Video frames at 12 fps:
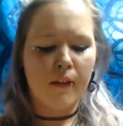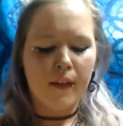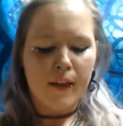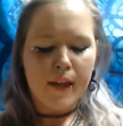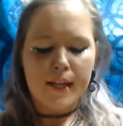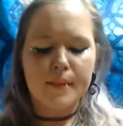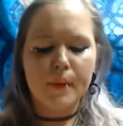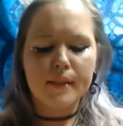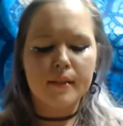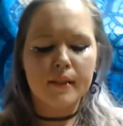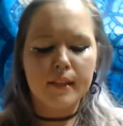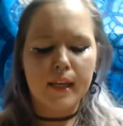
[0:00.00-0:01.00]
it's
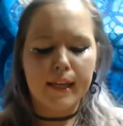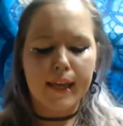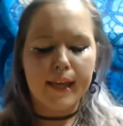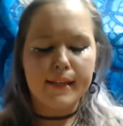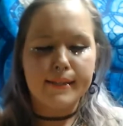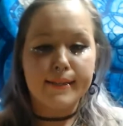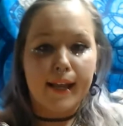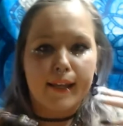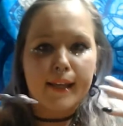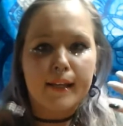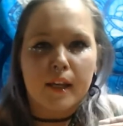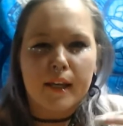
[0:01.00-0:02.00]
basically like a
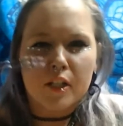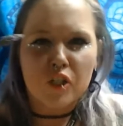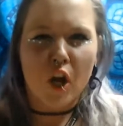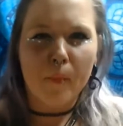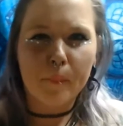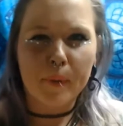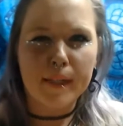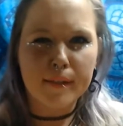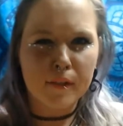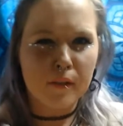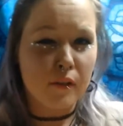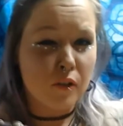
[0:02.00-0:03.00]
second jump
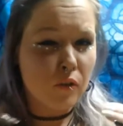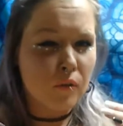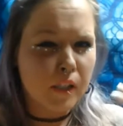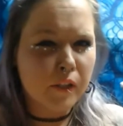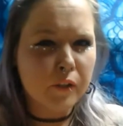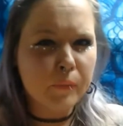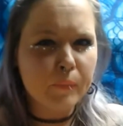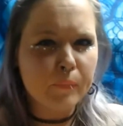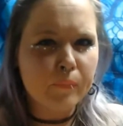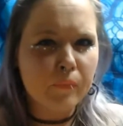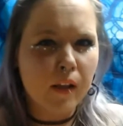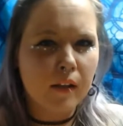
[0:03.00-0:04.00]
into the new year.
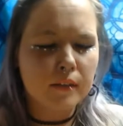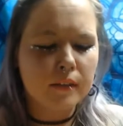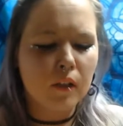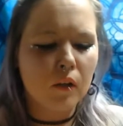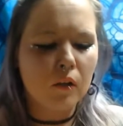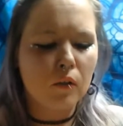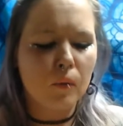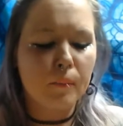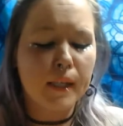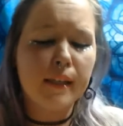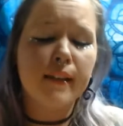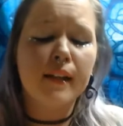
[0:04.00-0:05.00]
So
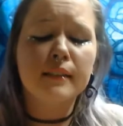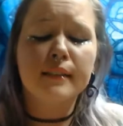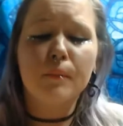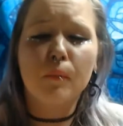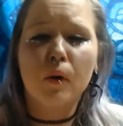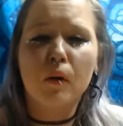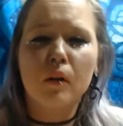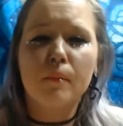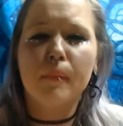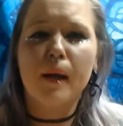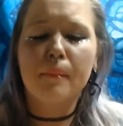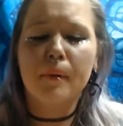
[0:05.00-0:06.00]
being that it's Imbolc,
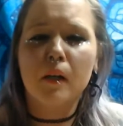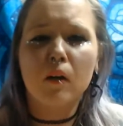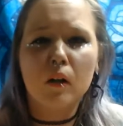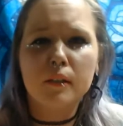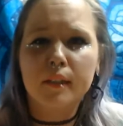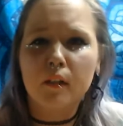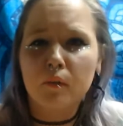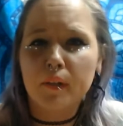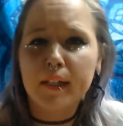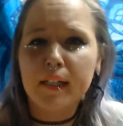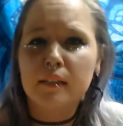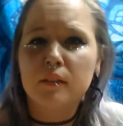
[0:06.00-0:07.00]
my pick a card tarot
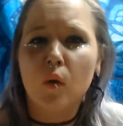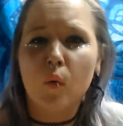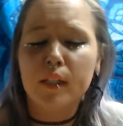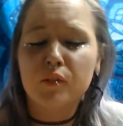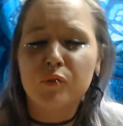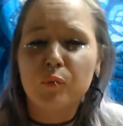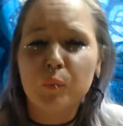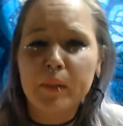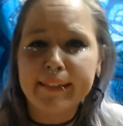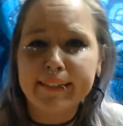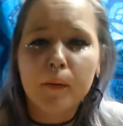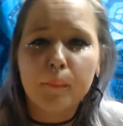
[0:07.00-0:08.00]
reading is going to
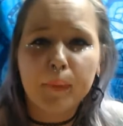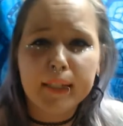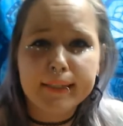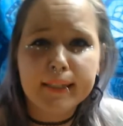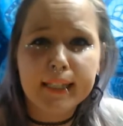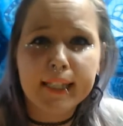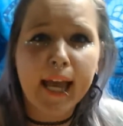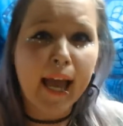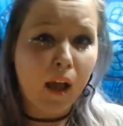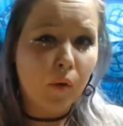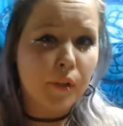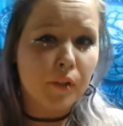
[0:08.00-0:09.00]
be basically
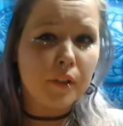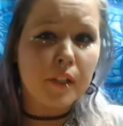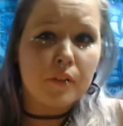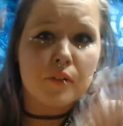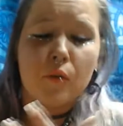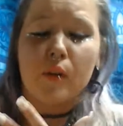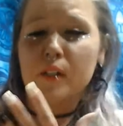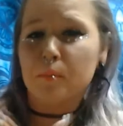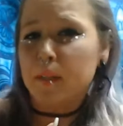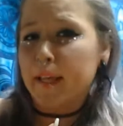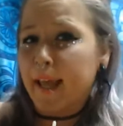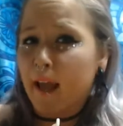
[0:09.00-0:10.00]
how your year is going to
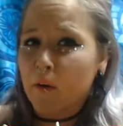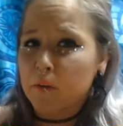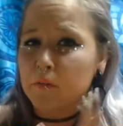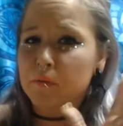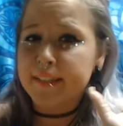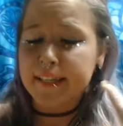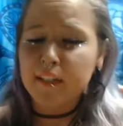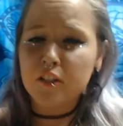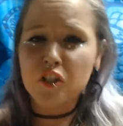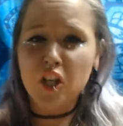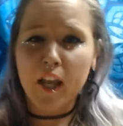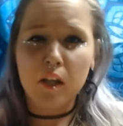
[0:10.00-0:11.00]
play out. You've seen
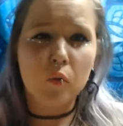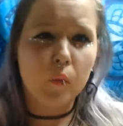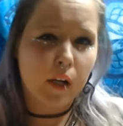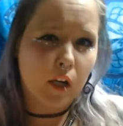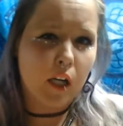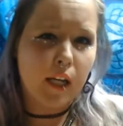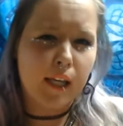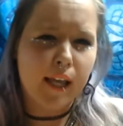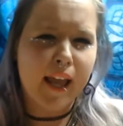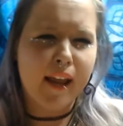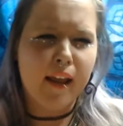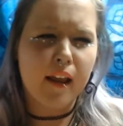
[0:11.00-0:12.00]
January,
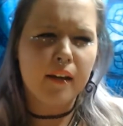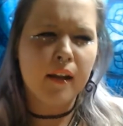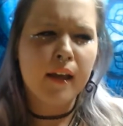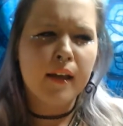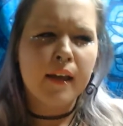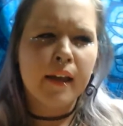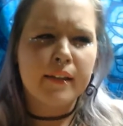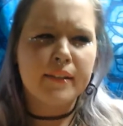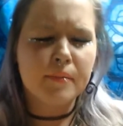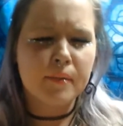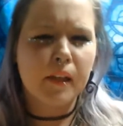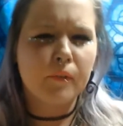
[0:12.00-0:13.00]
and it
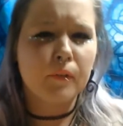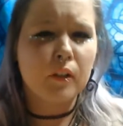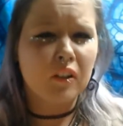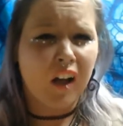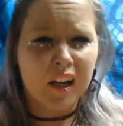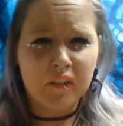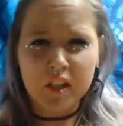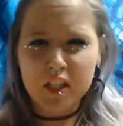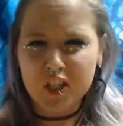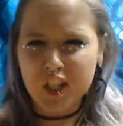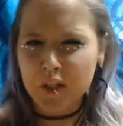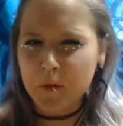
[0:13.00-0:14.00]
seems like for a lot of us,
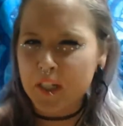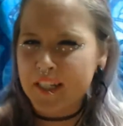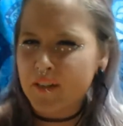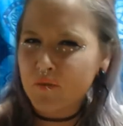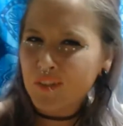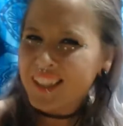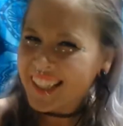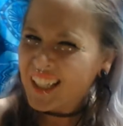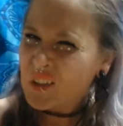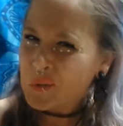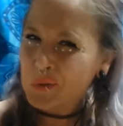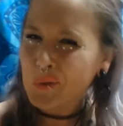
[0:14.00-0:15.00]
January didn't really
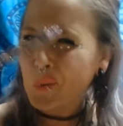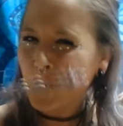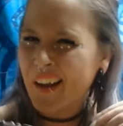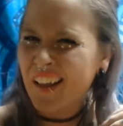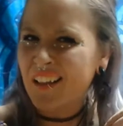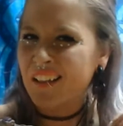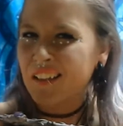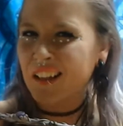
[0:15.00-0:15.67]
go so well.